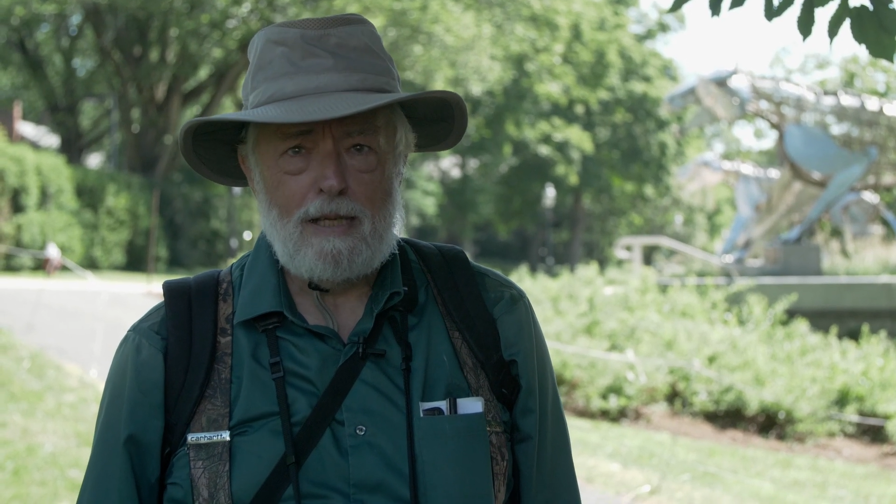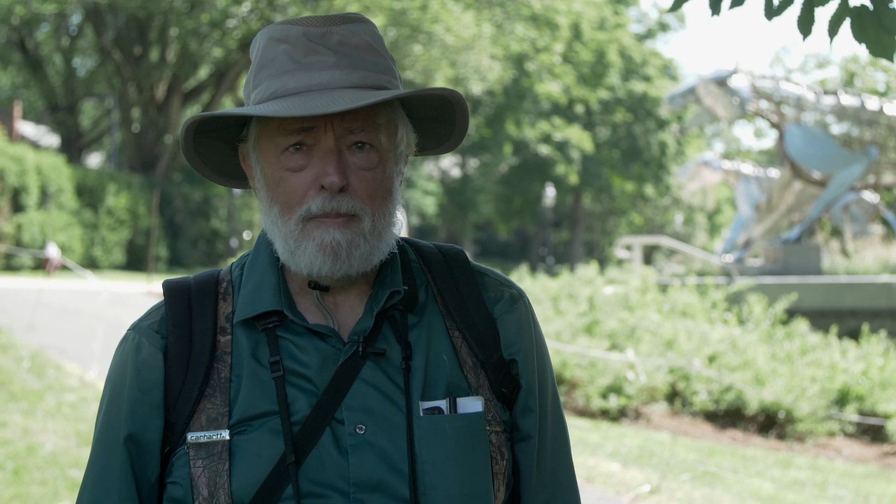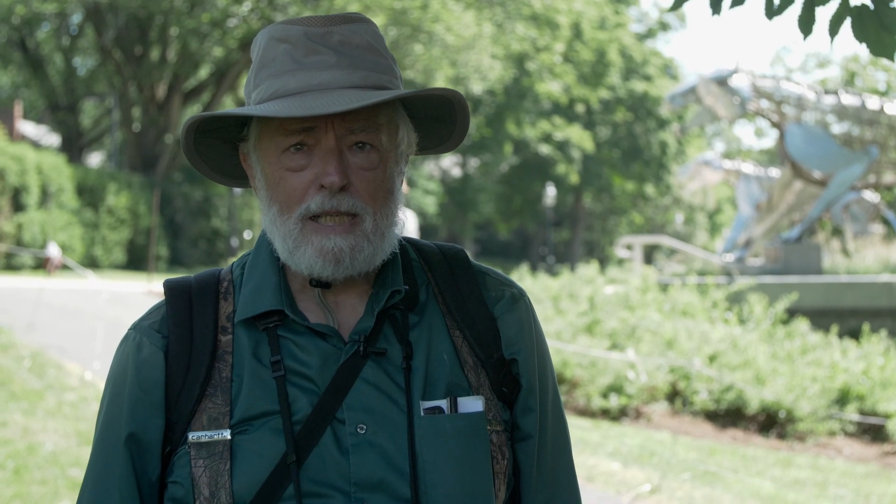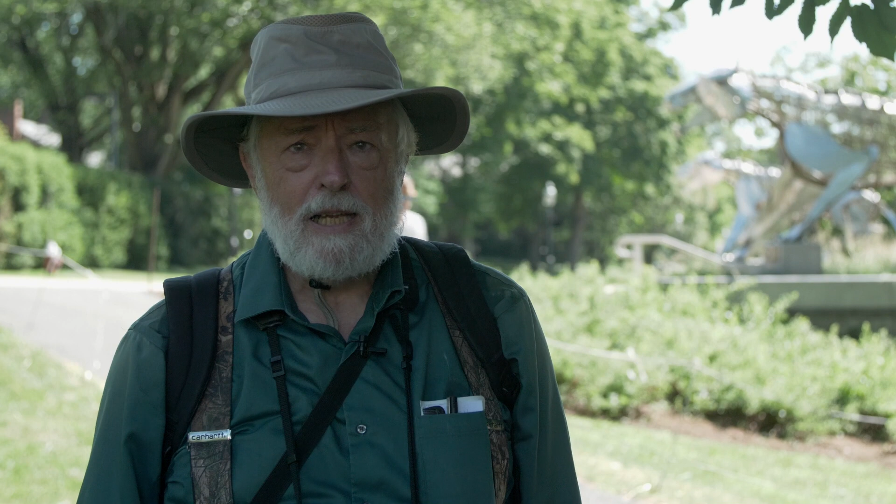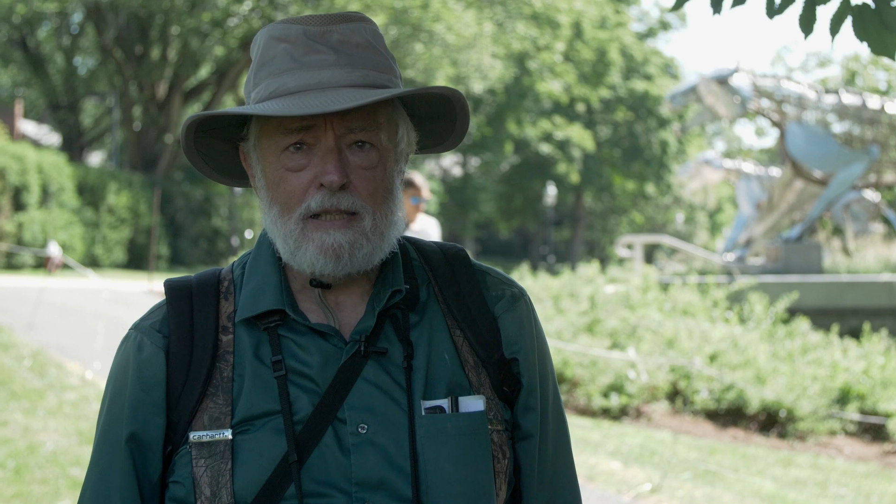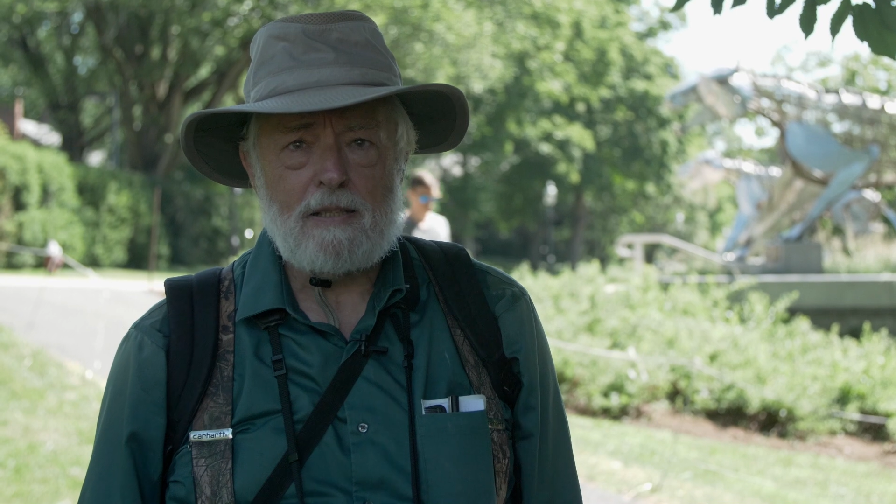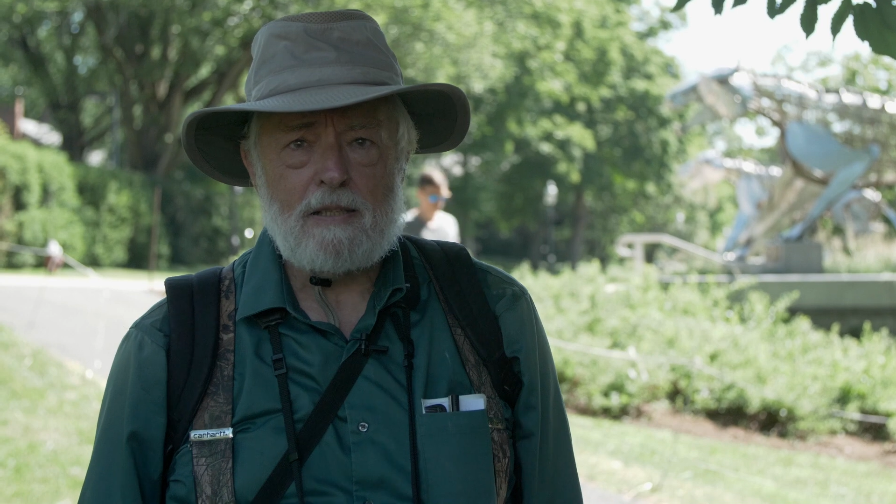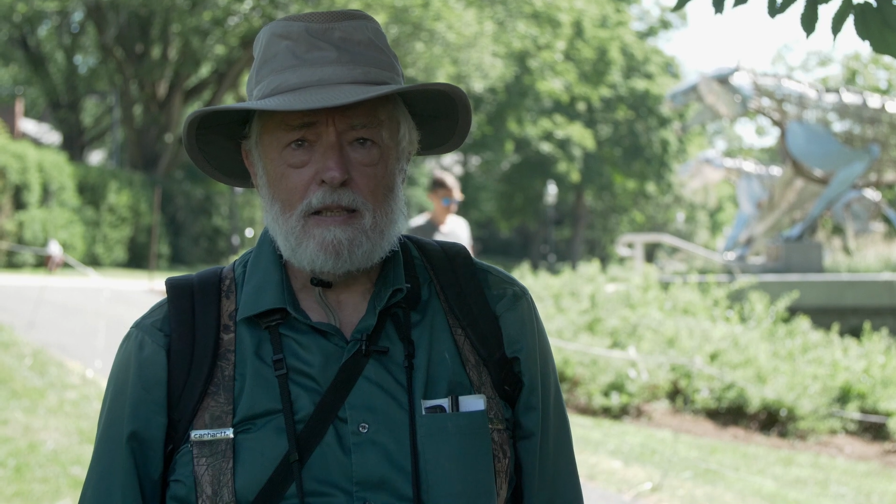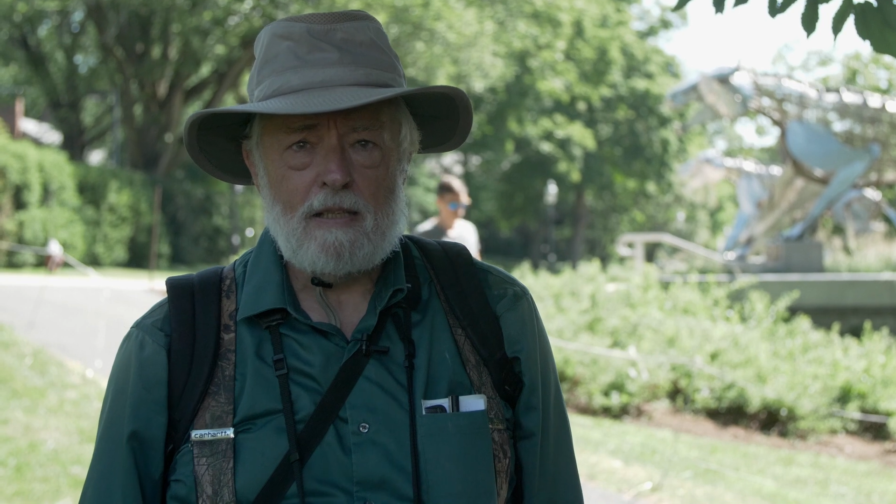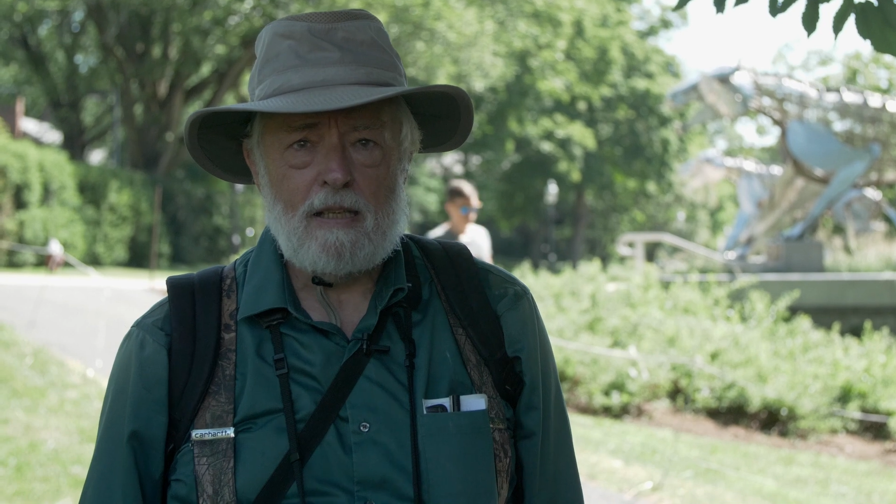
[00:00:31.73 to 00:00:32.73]

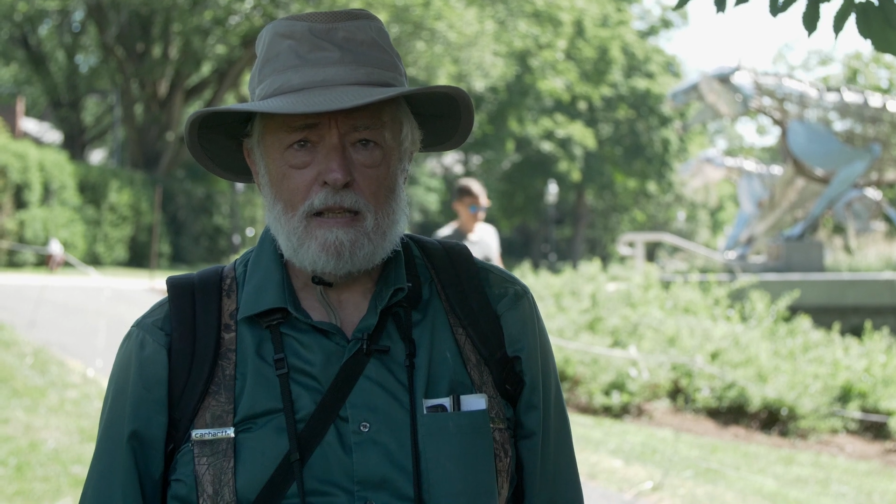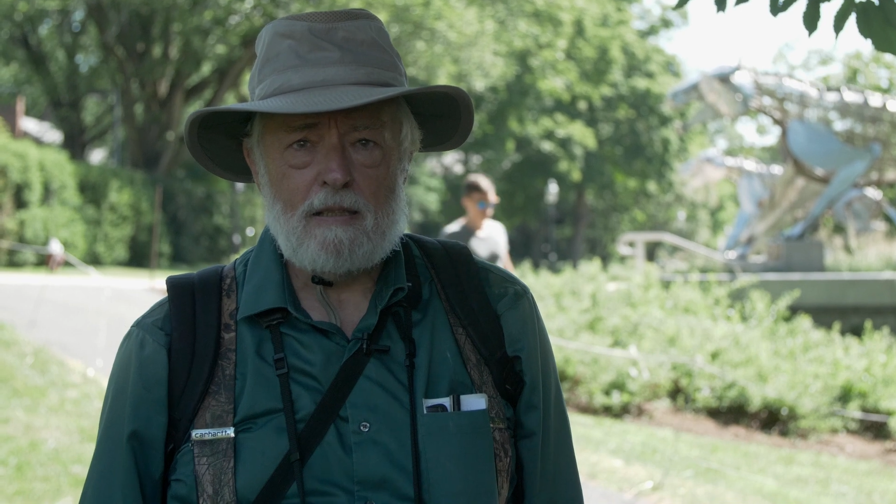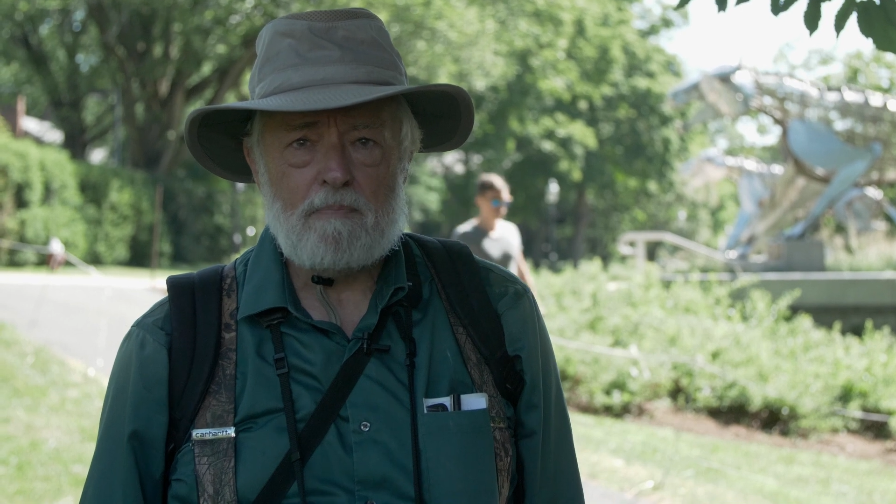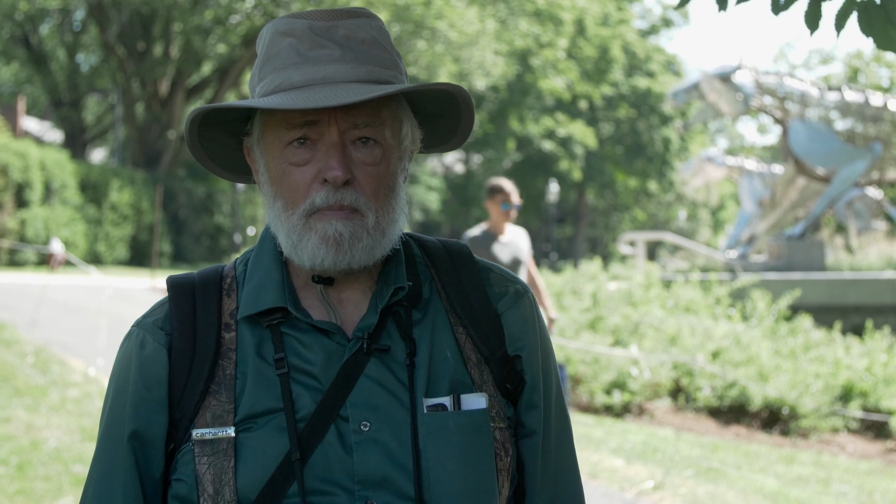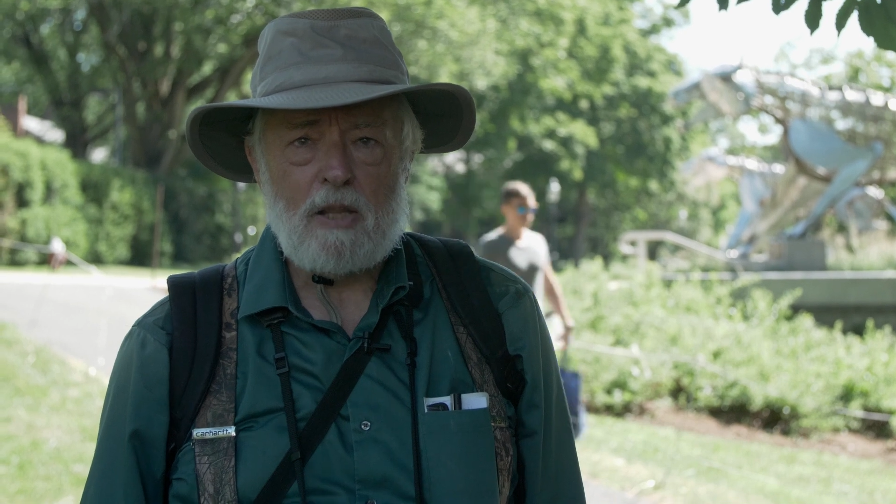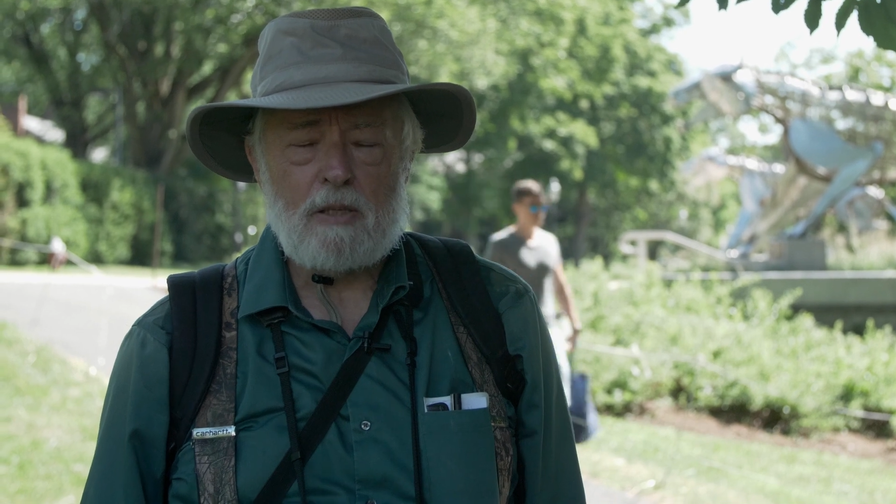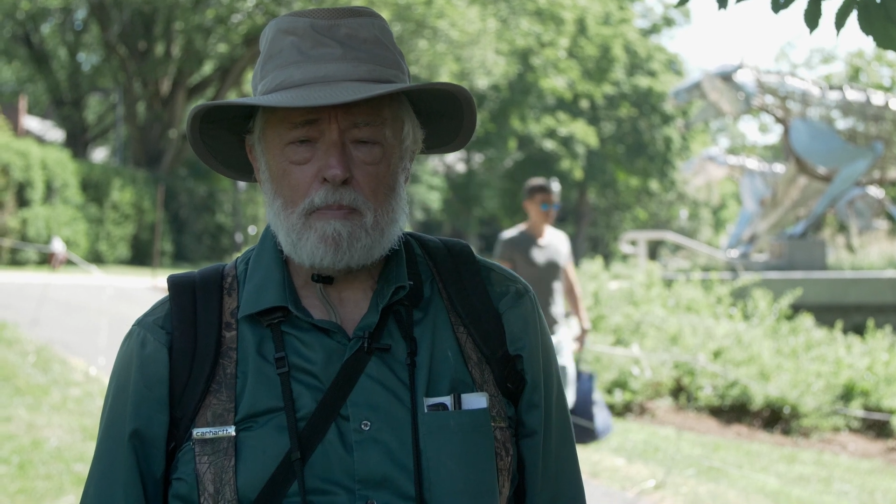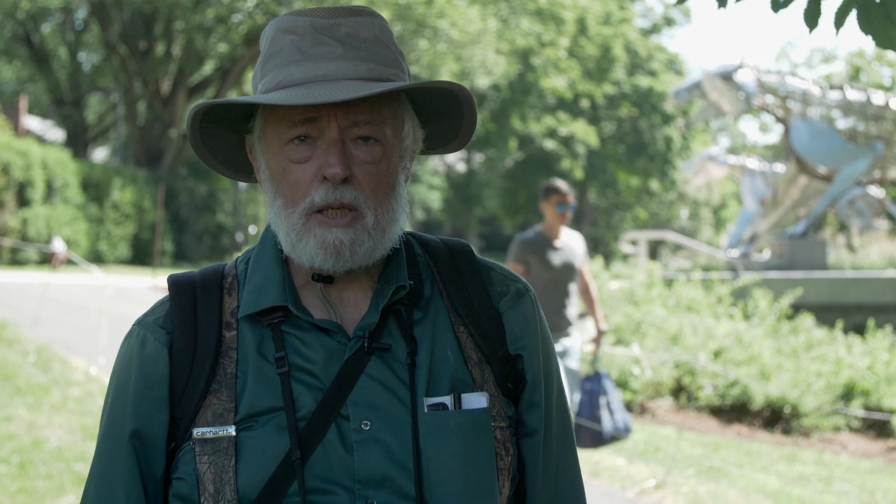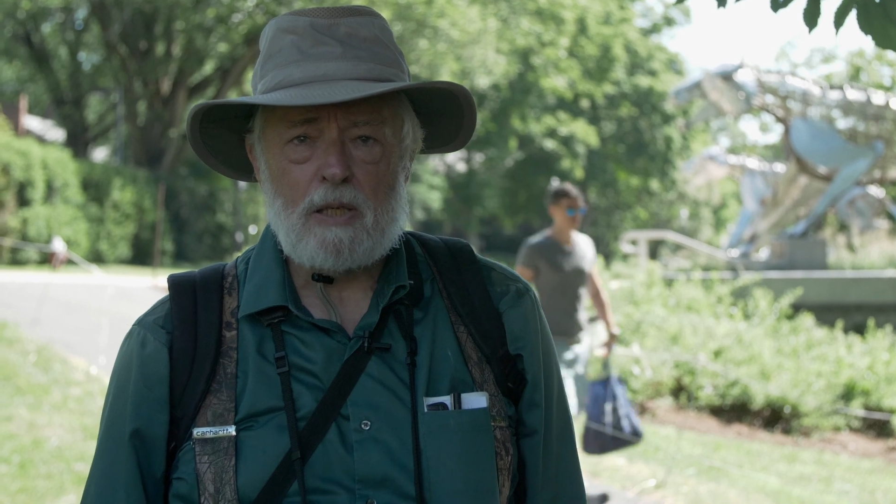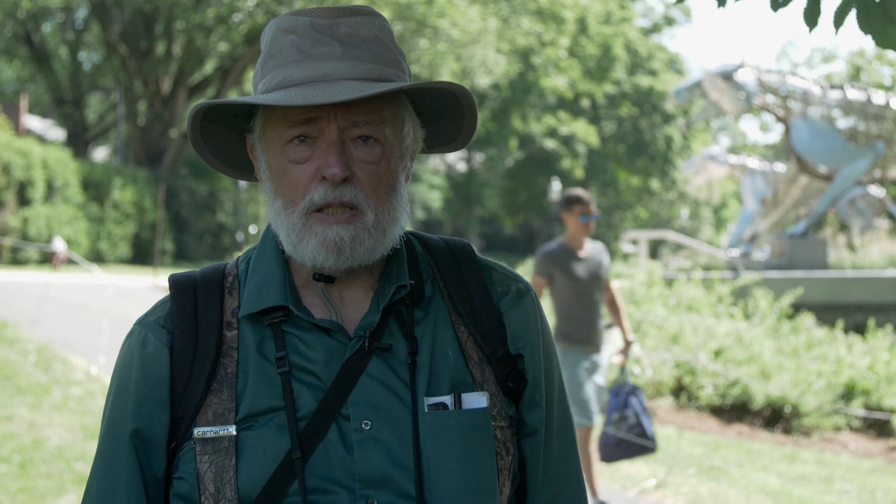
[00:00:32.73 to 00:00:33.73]
imitates um, other
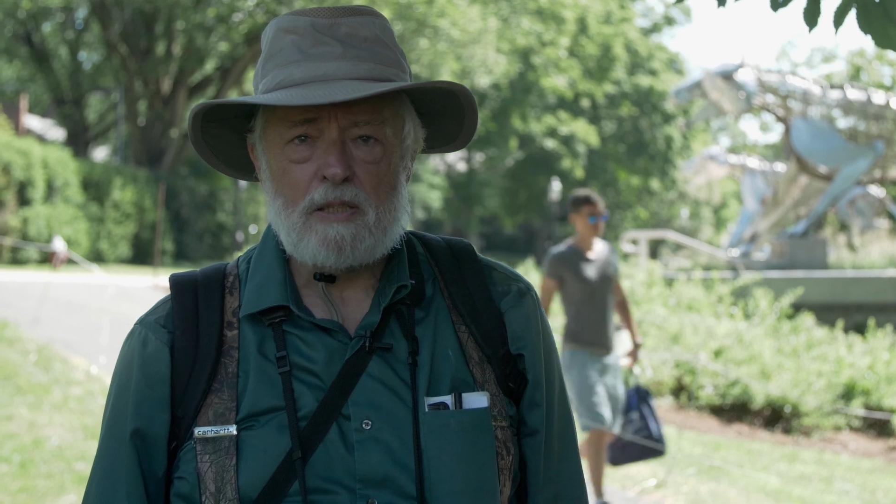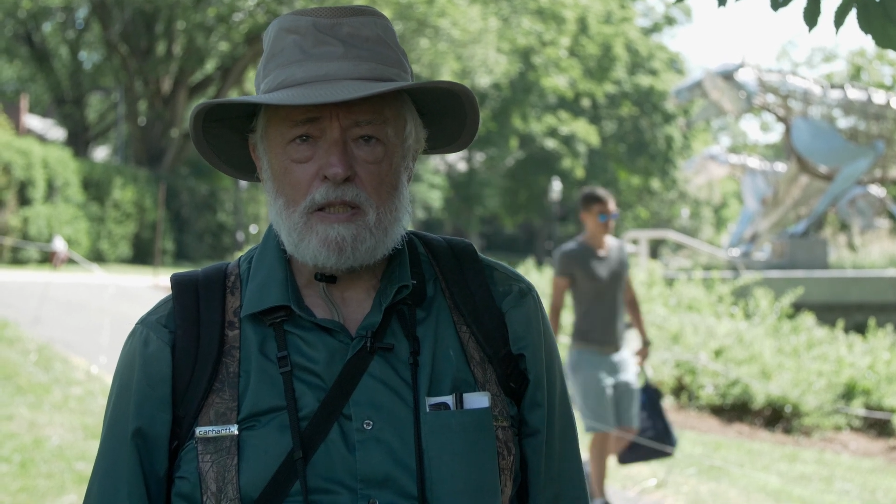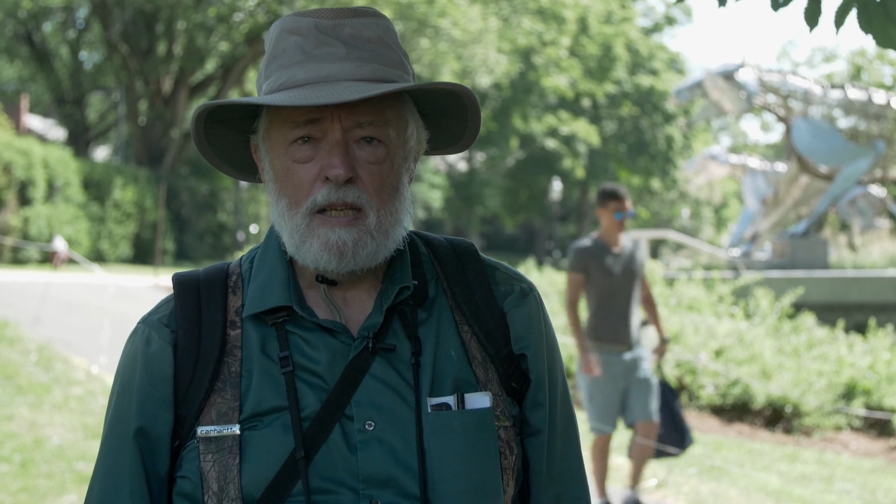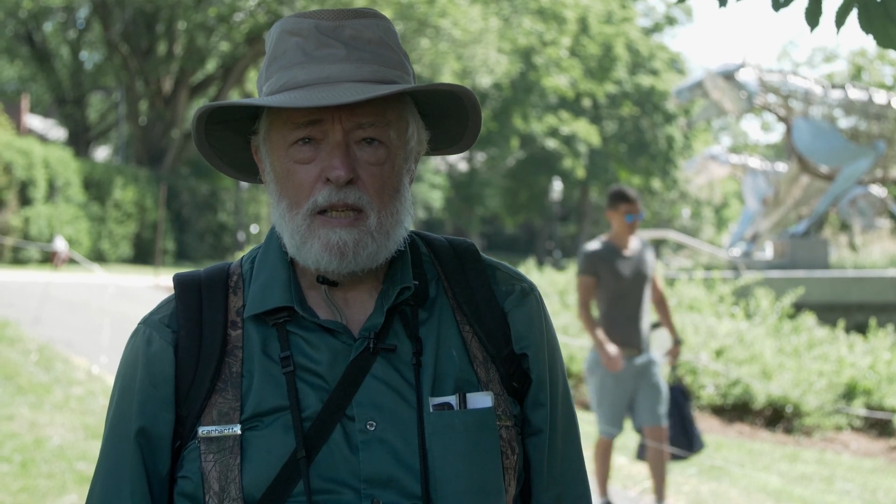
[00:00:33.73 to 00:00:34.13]
birds.